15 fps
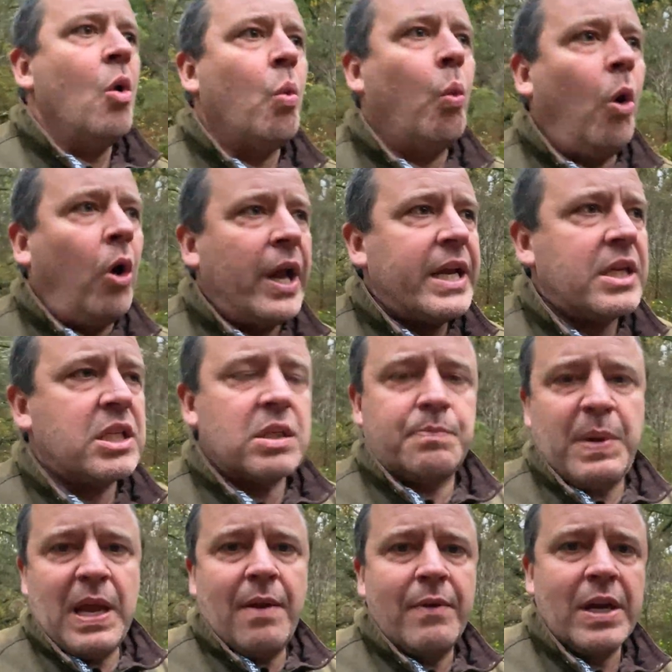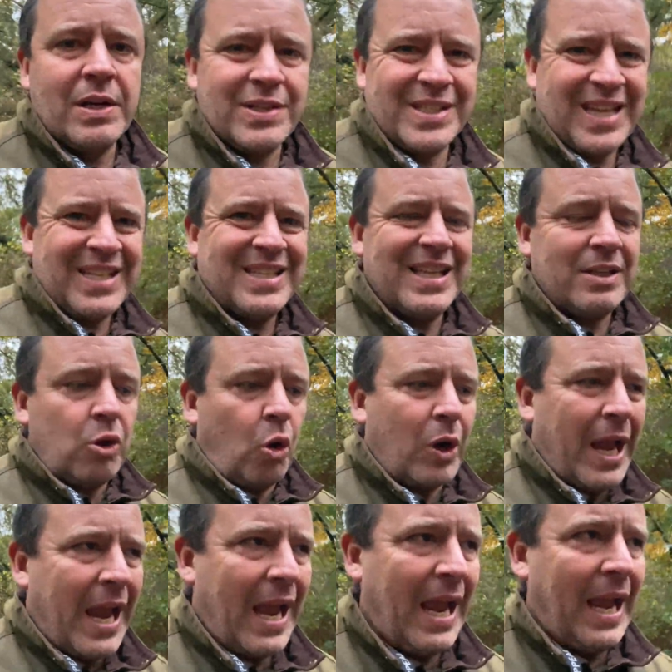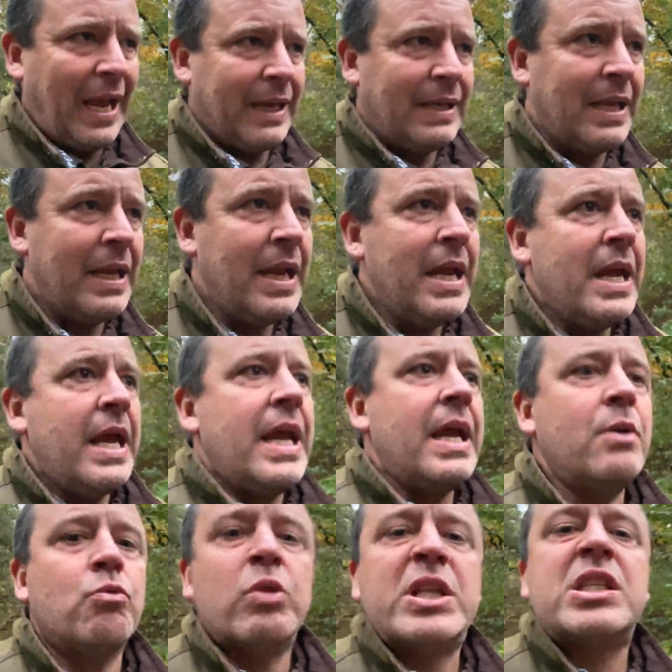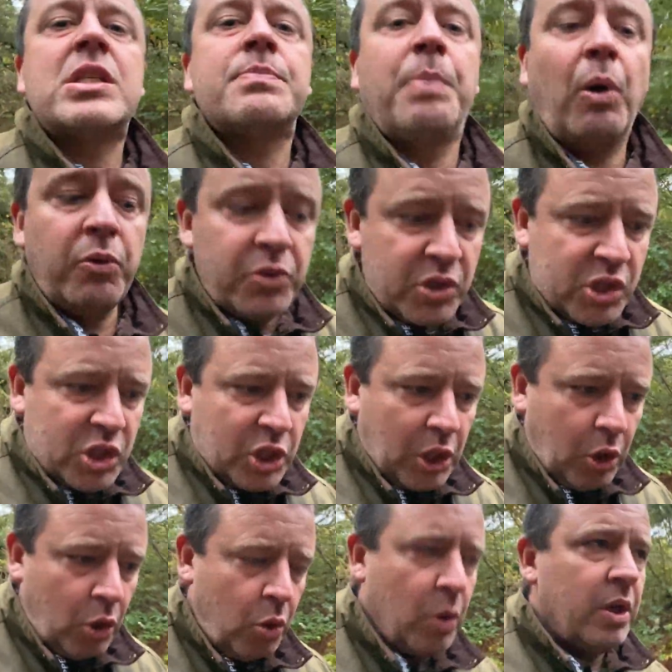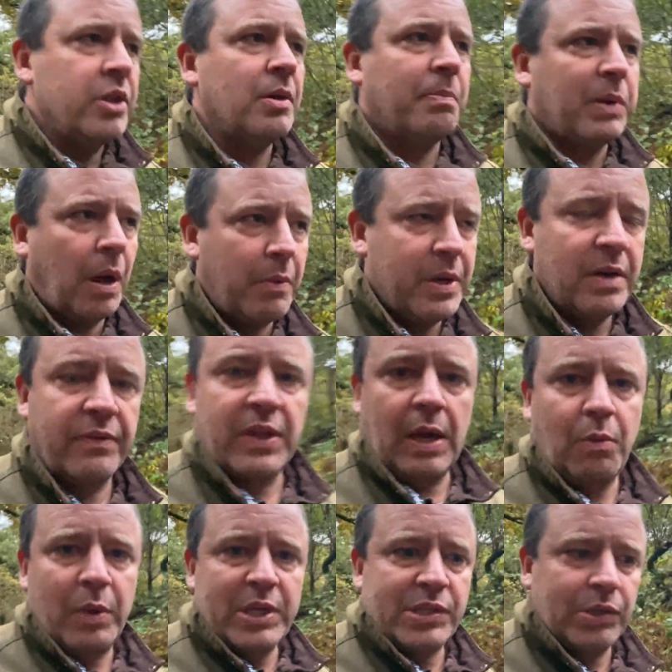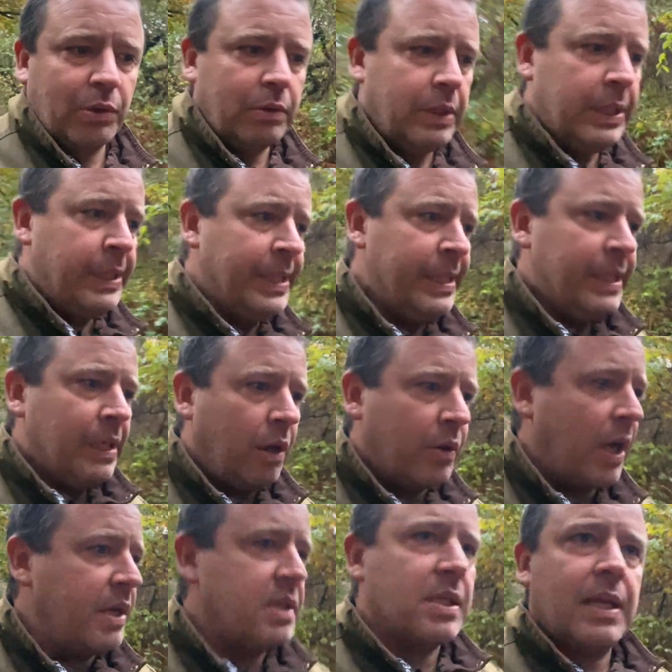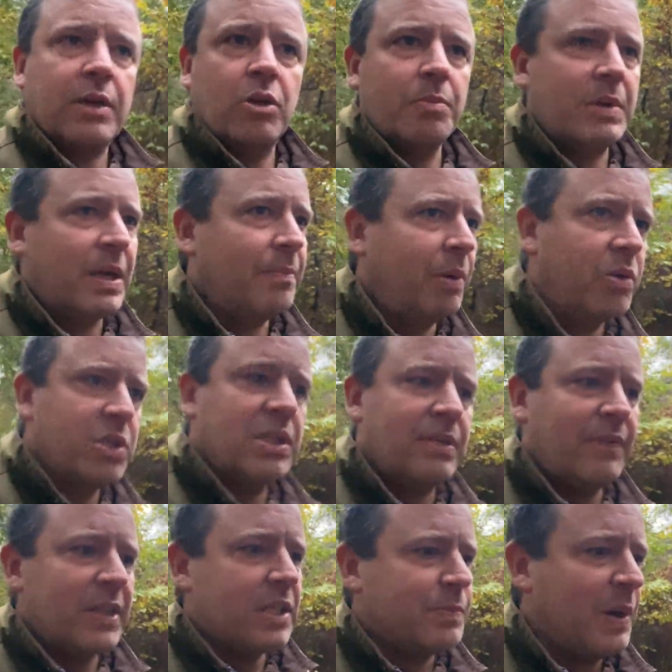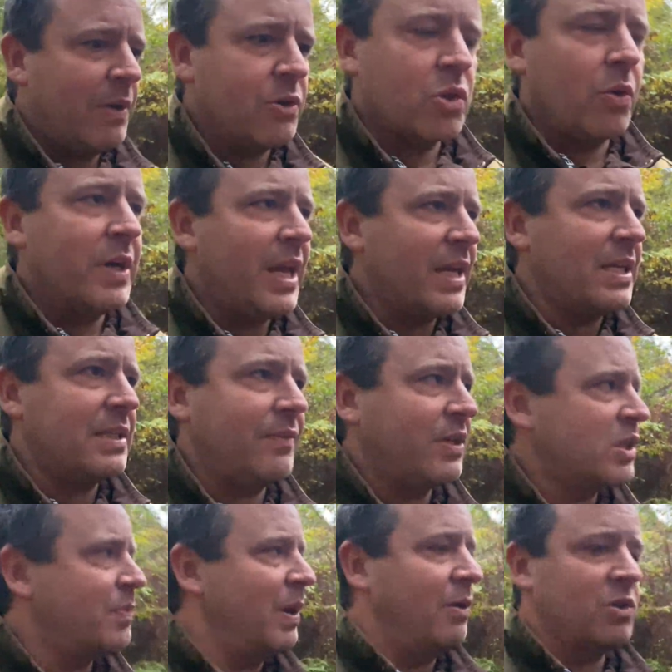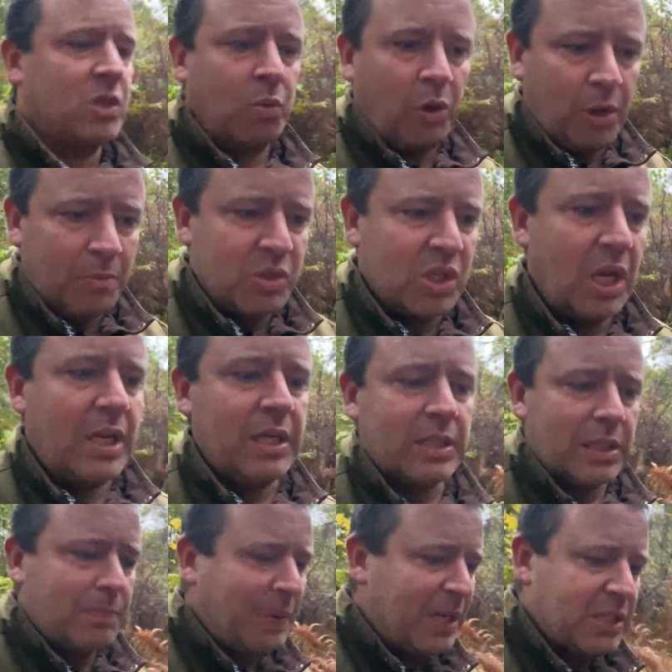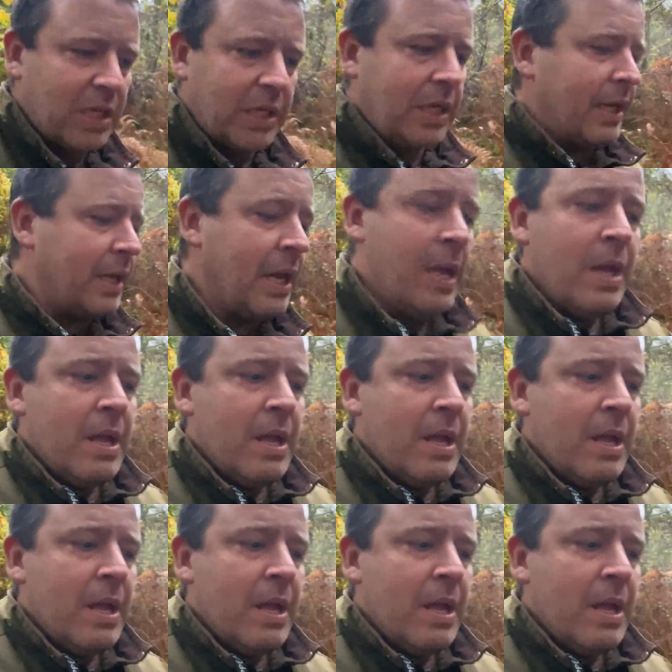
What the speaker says: What experience has the dog had in response to the blowing of that whistle? Okay, so that could be a positive experience or a negative experience. So what I'm saying is, it's basically